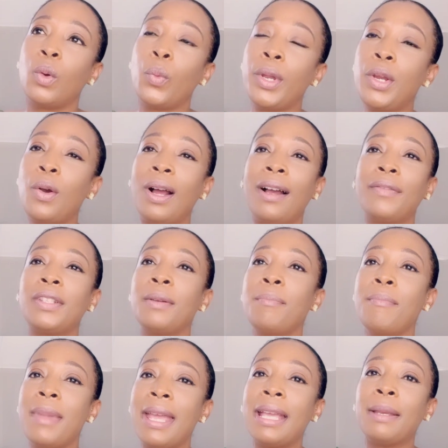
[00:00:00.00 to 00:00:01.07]
We don't have to
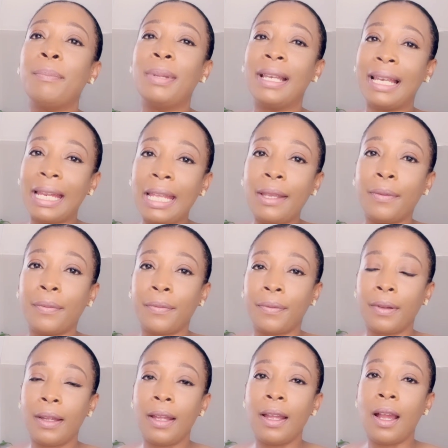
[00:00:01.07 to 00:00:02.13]
make belief.